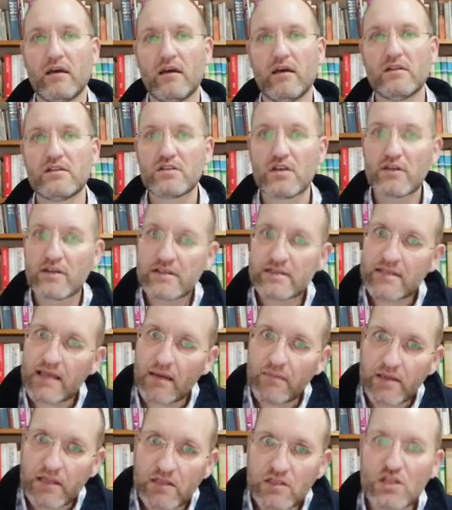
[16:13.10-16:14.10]
And so the
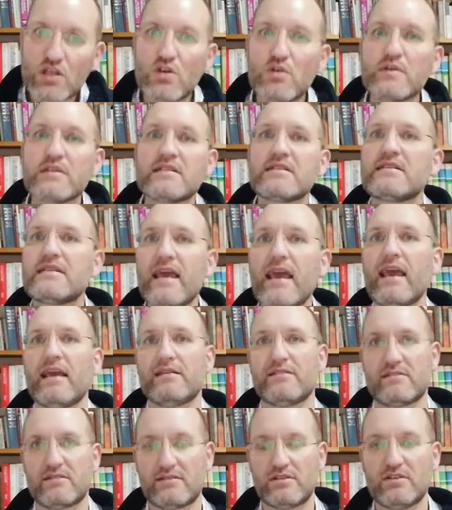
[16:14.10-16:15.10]
Sabbath too is a
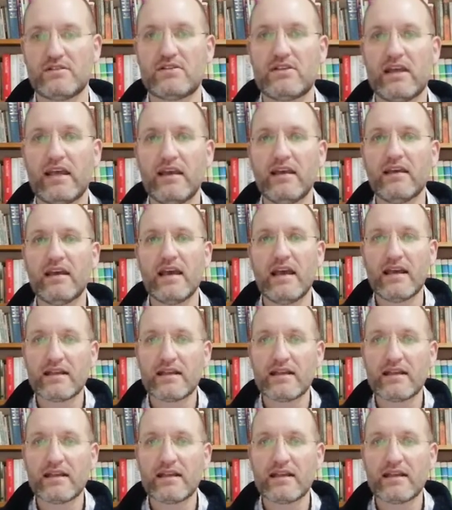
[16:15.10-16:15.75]
test, you see,